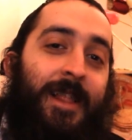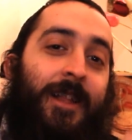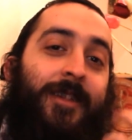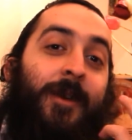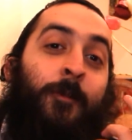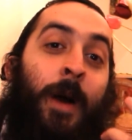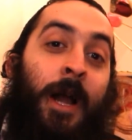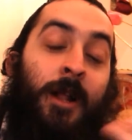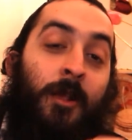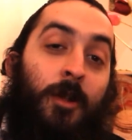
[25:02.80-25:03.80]
let's get
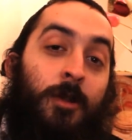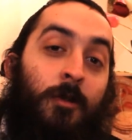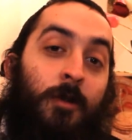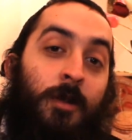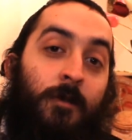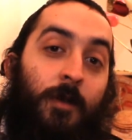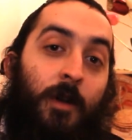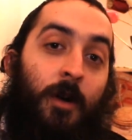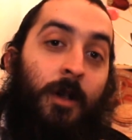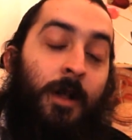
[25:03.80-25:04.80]
back to the source of it
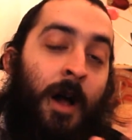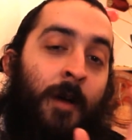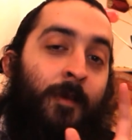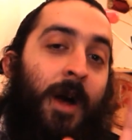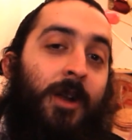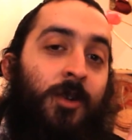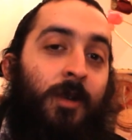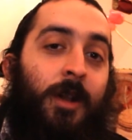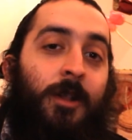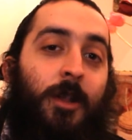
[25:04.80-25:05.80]
all. I'm not
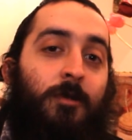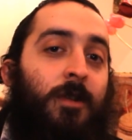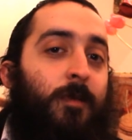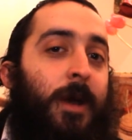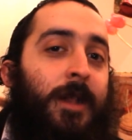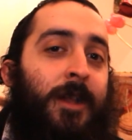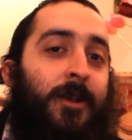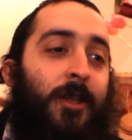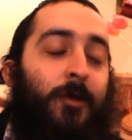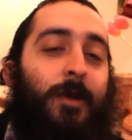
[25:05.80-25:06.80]
trying to disrespect
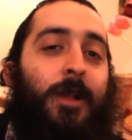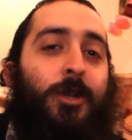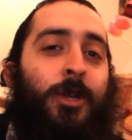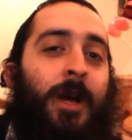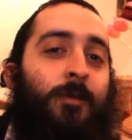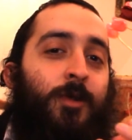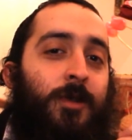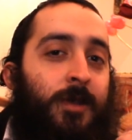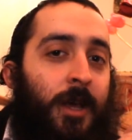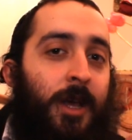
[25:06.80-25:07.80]
any other religion. I'm
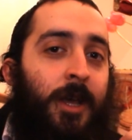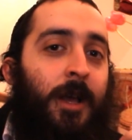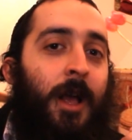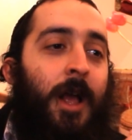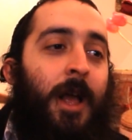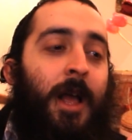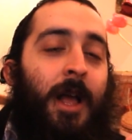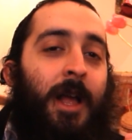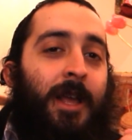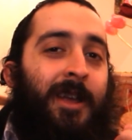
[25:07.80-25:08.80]
just saying,
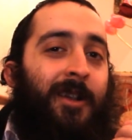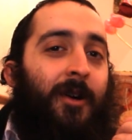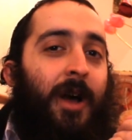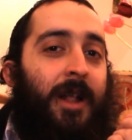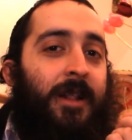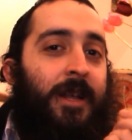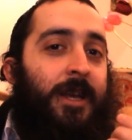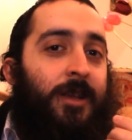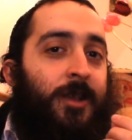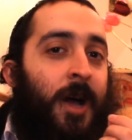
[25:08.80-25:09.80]
you know, at
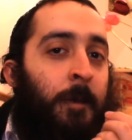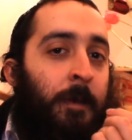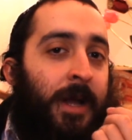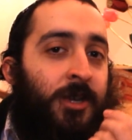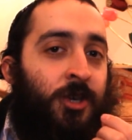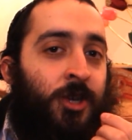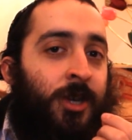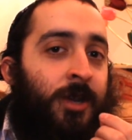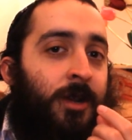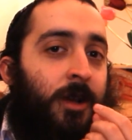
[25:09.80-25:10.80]
least a
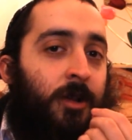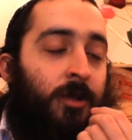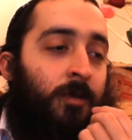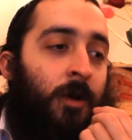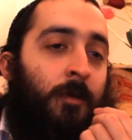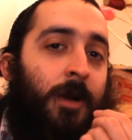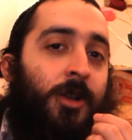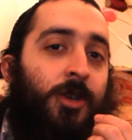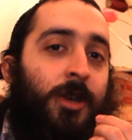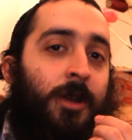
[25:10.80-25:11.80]
mention, a small
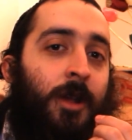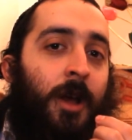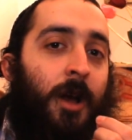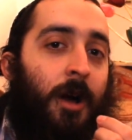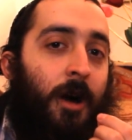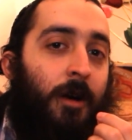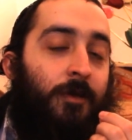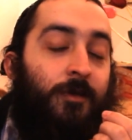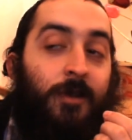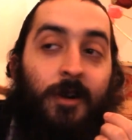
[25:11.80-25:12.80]
mention
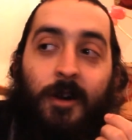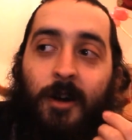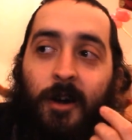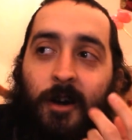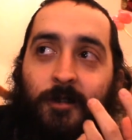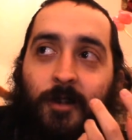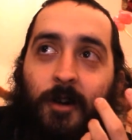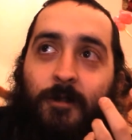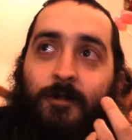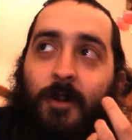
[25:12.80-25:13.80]
of of
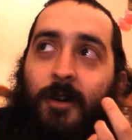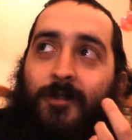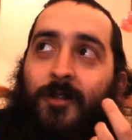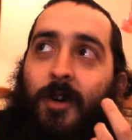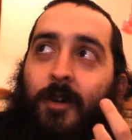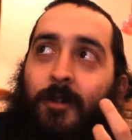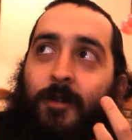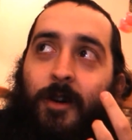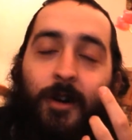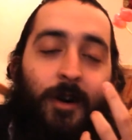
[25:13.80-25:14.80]
of of,
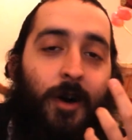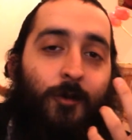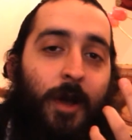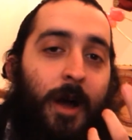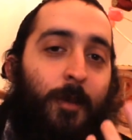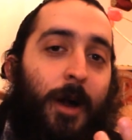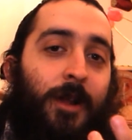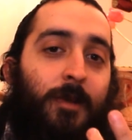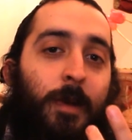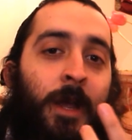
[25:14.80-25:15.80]
of uh, a
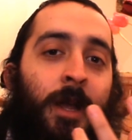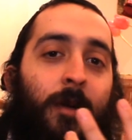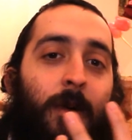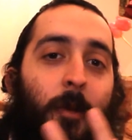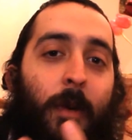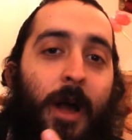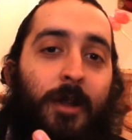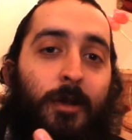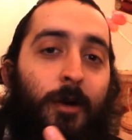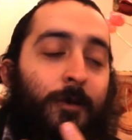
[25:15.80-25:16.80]
rabbi speaking about
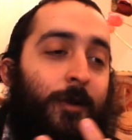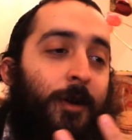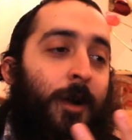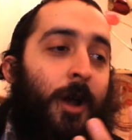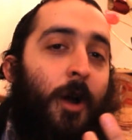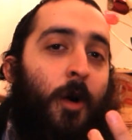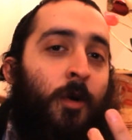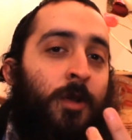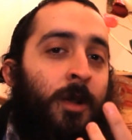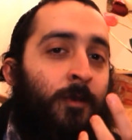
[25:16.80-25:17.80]
Passover
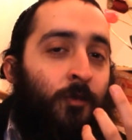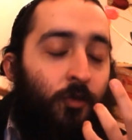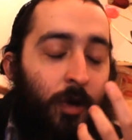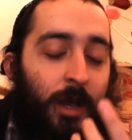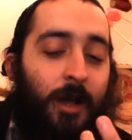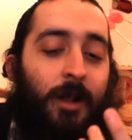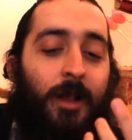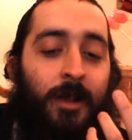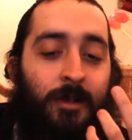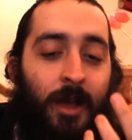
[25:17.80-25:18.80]
or some
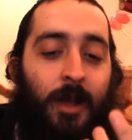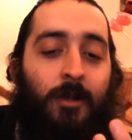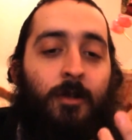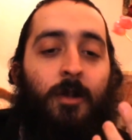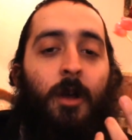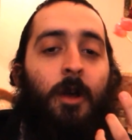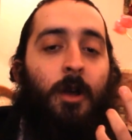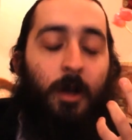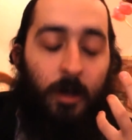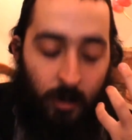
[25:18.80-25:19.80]
real intense,
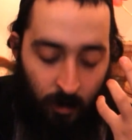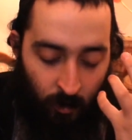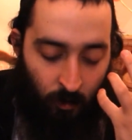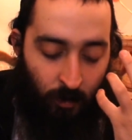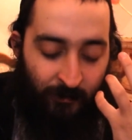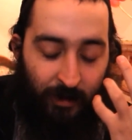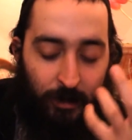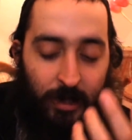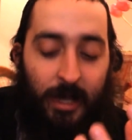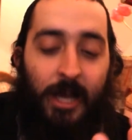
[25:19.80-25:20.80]
you know,
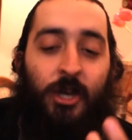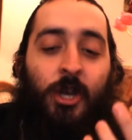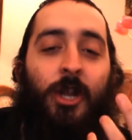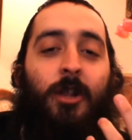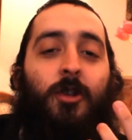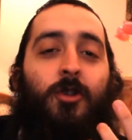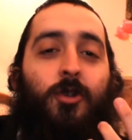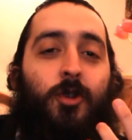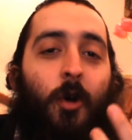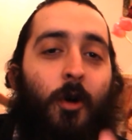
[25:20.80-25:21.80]
investigation into
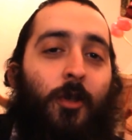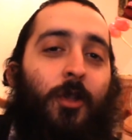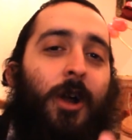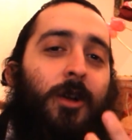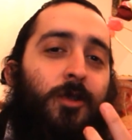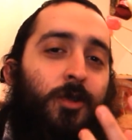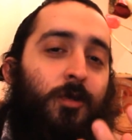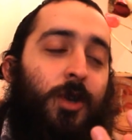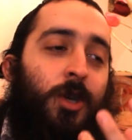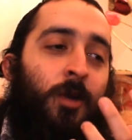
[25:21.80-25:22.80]
the Orthodox
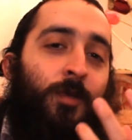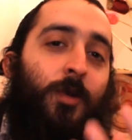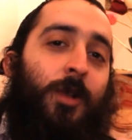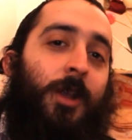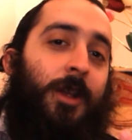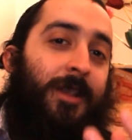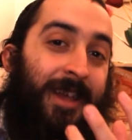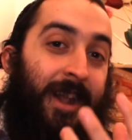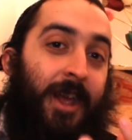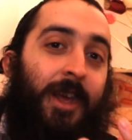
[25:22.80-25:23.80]
Jewish community
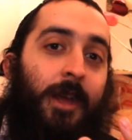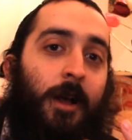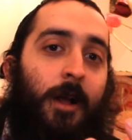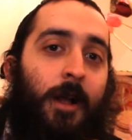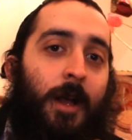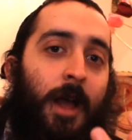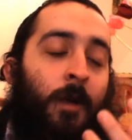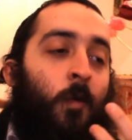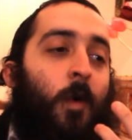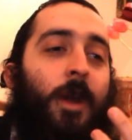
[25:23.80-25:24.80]
today
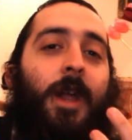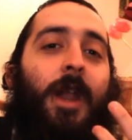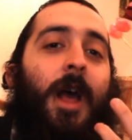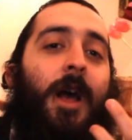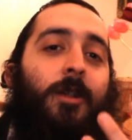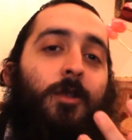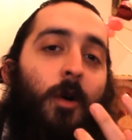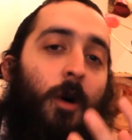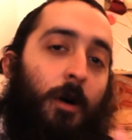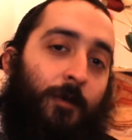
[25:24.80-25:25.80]
and what it has
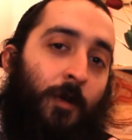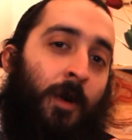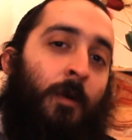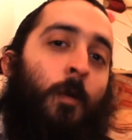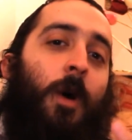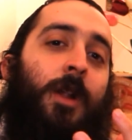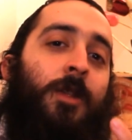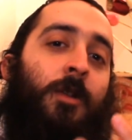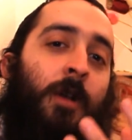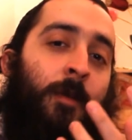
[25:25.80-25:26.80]
to offer, what
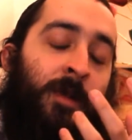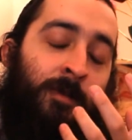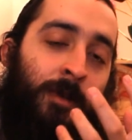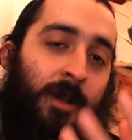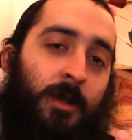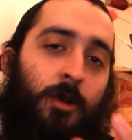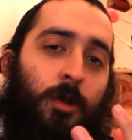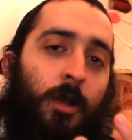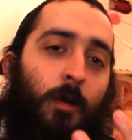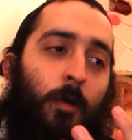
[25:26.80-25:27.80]
is the Rebbe's
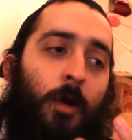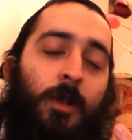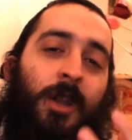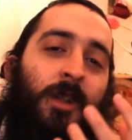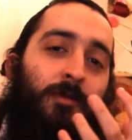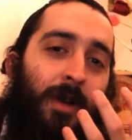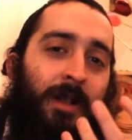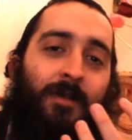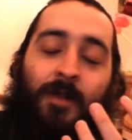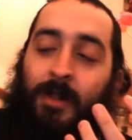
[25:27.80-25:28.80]
message to the world. It is
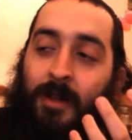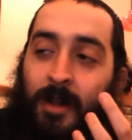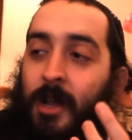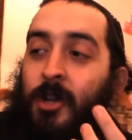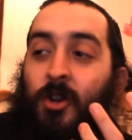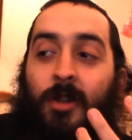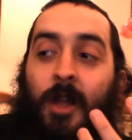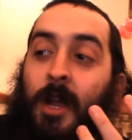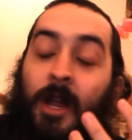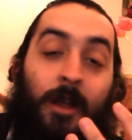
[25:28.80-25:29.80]
relevant today just
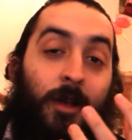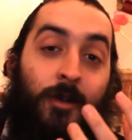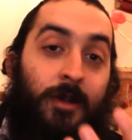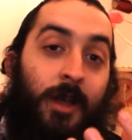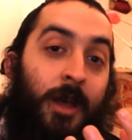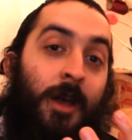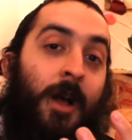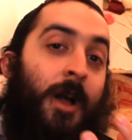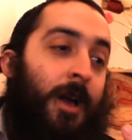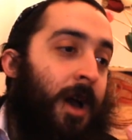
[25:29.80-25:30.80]
like any other day.
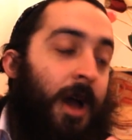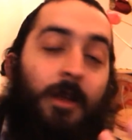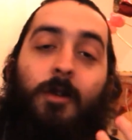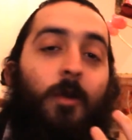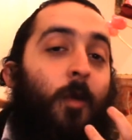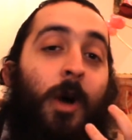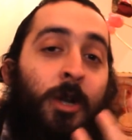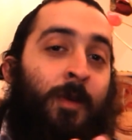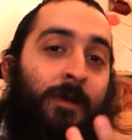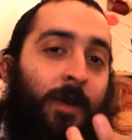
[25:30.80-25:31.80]
I, you can
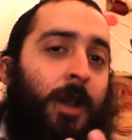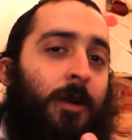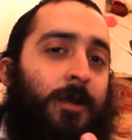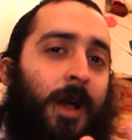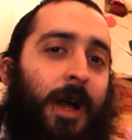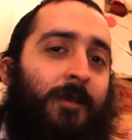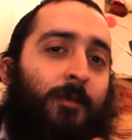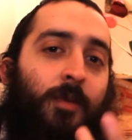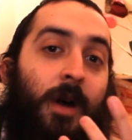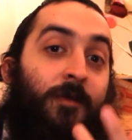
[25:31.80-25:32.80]
watch my videos. I
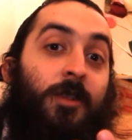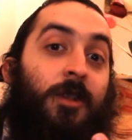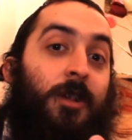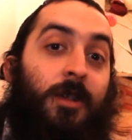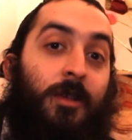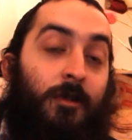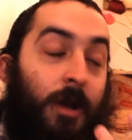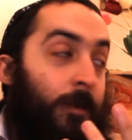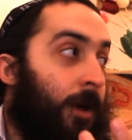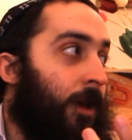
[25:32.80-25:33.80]
have prophecies of the
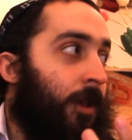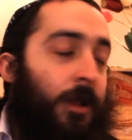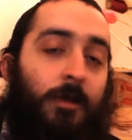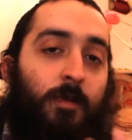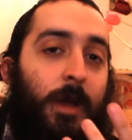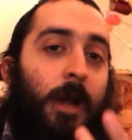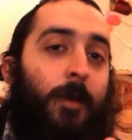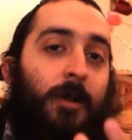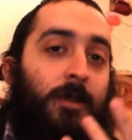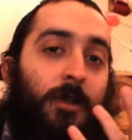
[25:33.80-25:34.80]
Rebbe that speak
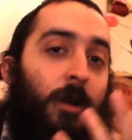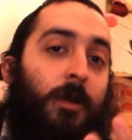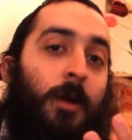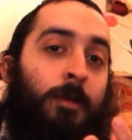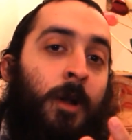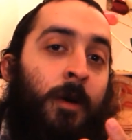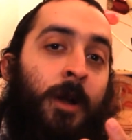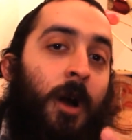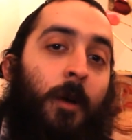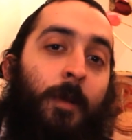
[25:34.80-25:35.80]
about Syria
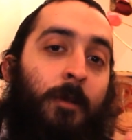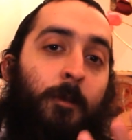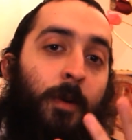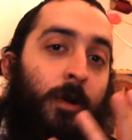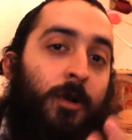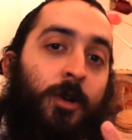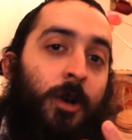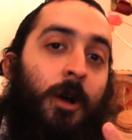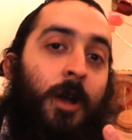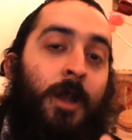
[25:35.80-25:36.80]
blowing up and
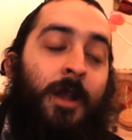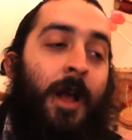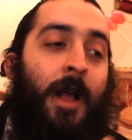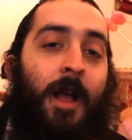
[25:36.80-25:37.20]
Persia and